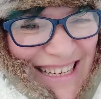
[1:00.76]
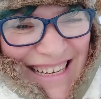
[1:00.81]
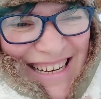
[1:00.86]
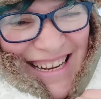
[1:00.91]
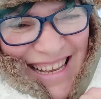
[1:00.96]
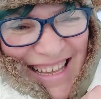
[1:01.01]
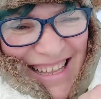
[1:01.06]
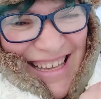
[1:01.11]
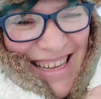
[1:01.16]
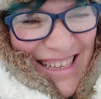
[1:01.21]

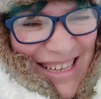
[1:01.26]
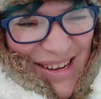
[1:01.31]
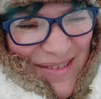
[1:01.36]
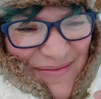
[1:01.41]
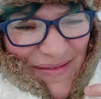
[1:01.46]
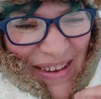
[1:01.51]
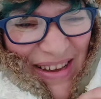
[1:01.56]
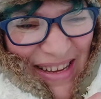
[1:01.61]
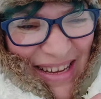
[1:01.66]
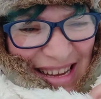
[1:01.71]
I got
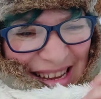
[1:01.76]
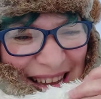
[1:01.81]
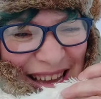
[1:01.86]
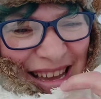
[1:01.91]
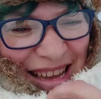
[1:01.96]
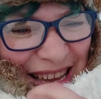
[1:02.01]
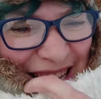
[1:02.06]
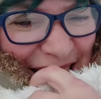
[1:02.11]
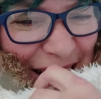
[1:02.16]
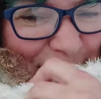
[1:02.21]
my
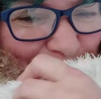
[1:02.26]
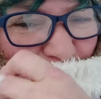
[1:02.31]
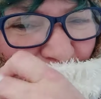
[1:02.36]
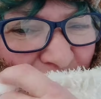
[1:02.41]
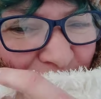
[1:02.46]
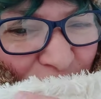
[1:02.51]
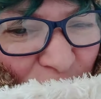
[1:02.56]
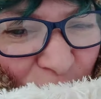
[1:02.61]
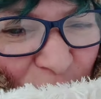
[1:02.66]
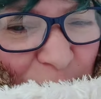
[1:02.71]
I got my
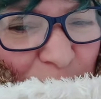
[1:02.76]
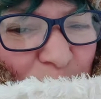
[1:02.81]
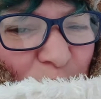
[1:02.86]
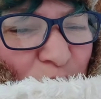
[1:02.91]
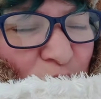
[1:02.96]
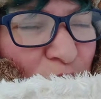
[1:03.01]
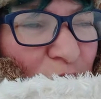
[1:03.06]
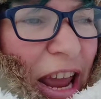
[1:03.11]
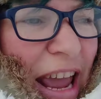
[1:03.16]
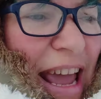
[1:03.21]
furry
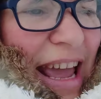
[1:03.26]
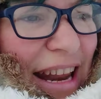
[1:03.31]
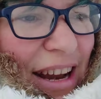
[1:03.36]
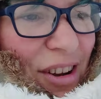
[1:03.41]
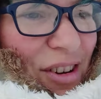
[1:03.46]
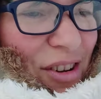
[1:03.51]
bush hat